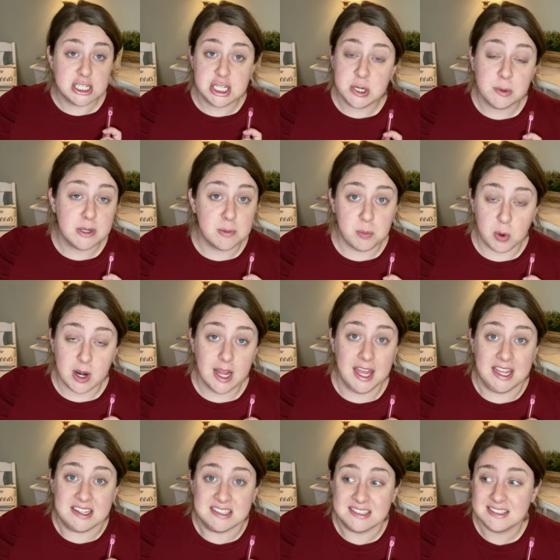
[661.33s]
two in the morning,
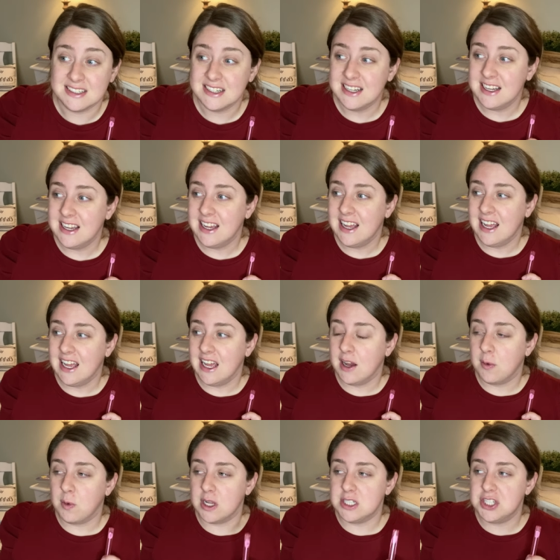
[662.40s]

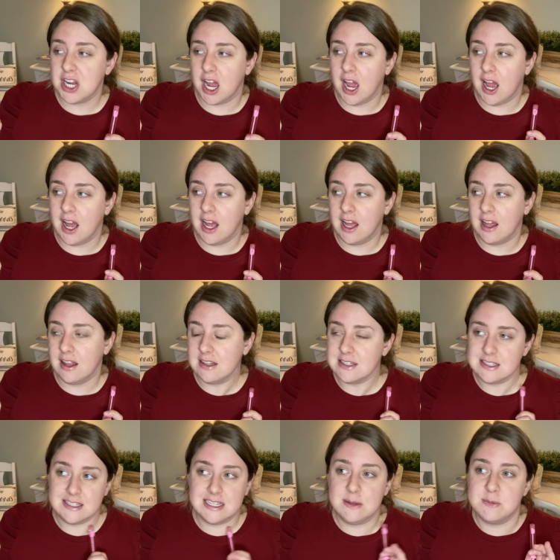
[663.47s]
which
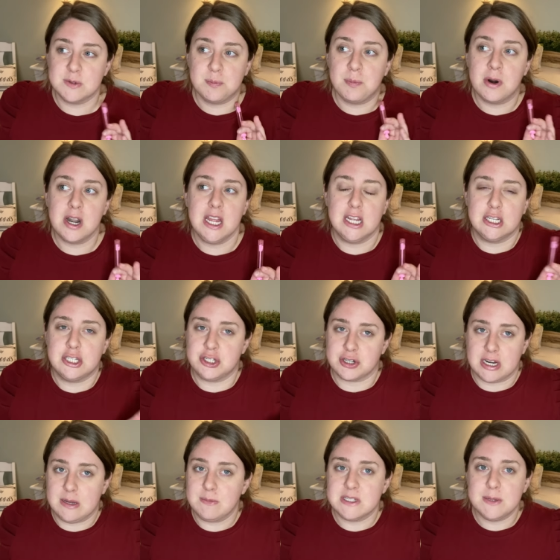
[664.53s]
seems pretty
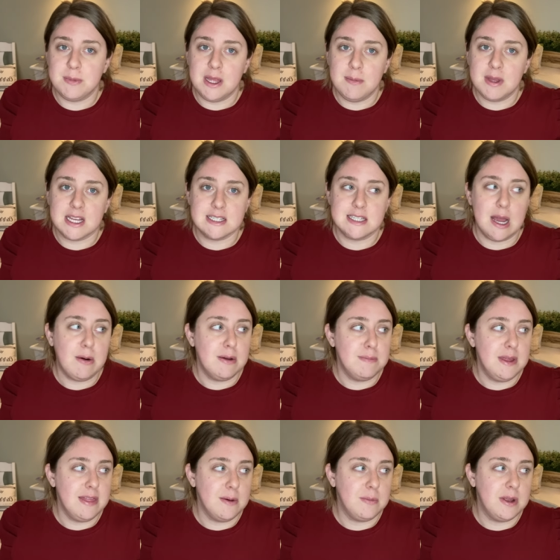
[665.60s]
extreme to me, because that would
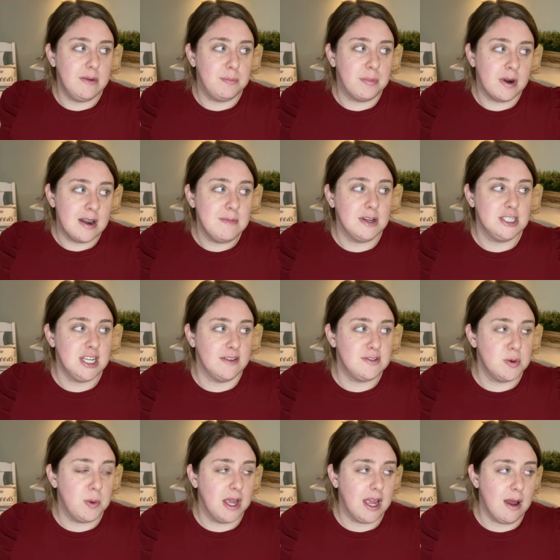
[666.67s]
mean that we'd pretty much have to
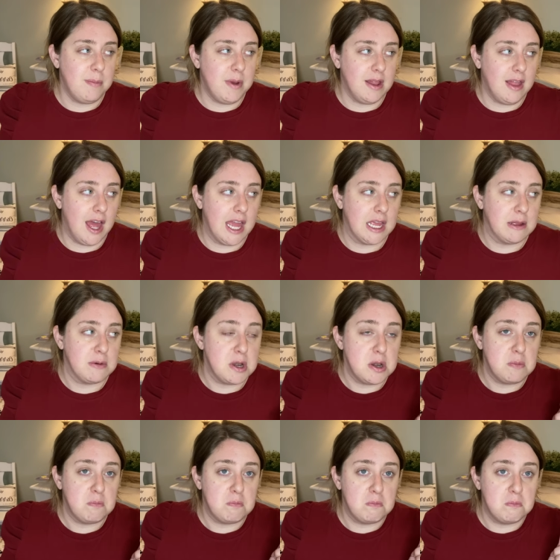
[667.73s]
wake up at like
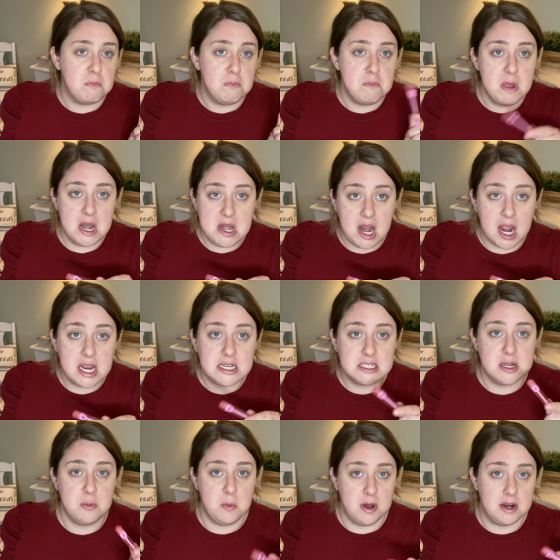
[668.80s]
midnight to
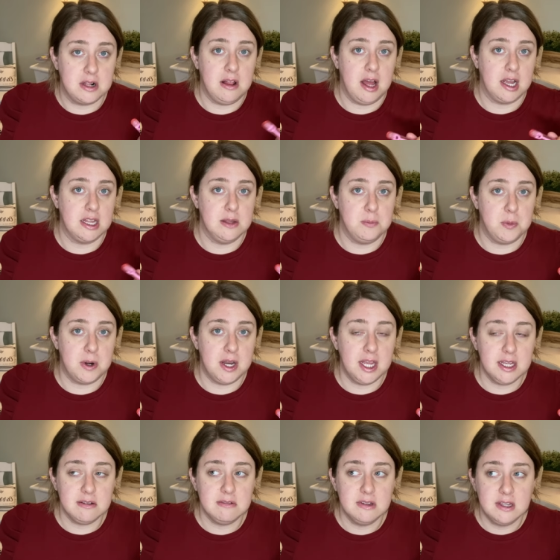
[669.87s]
one o'clock in the morning.
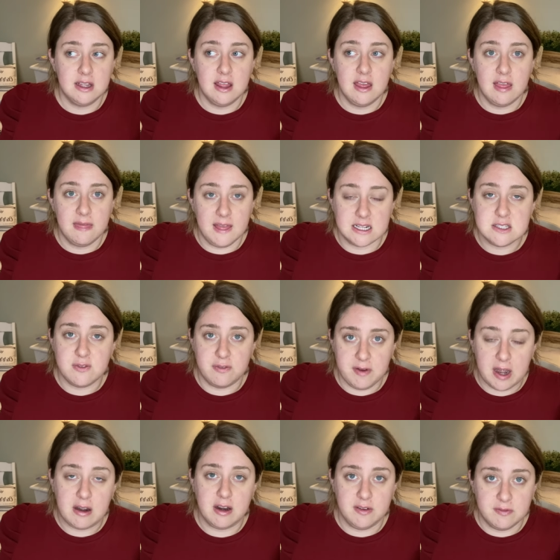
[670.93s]
That's
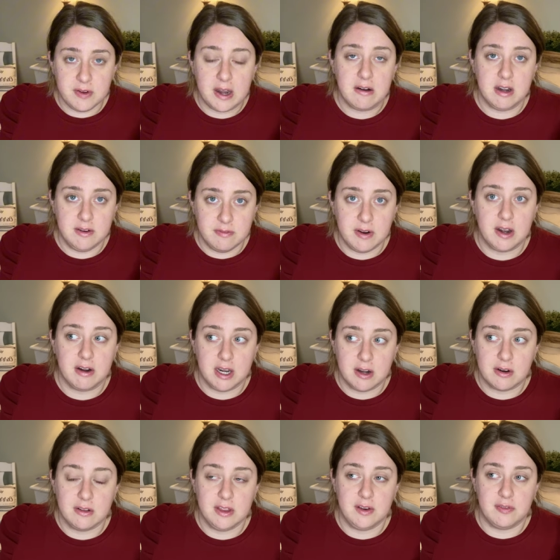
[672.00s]
very, very, very
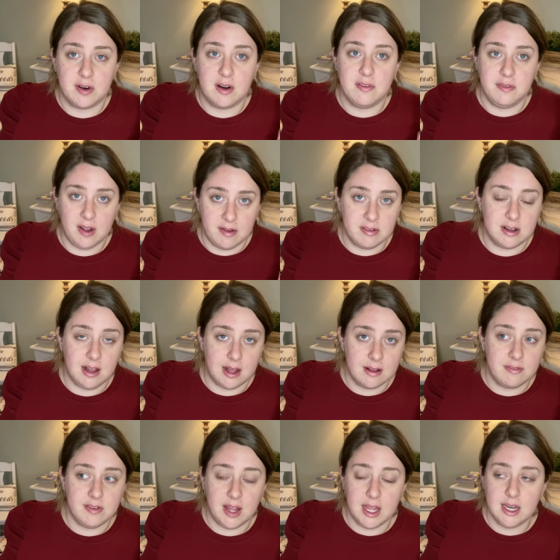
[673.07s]
early for a five o'clock
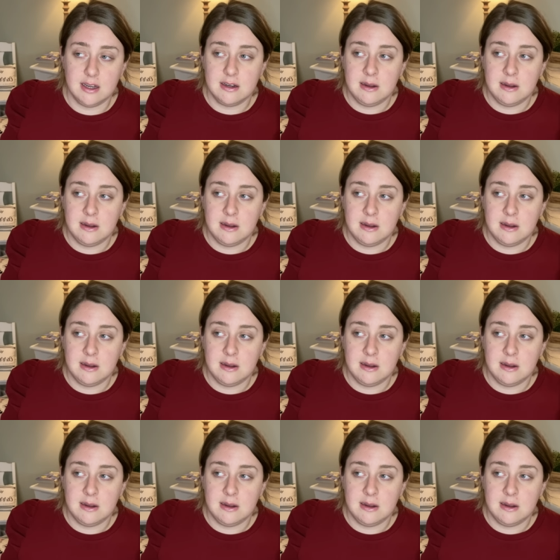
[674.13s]
flight.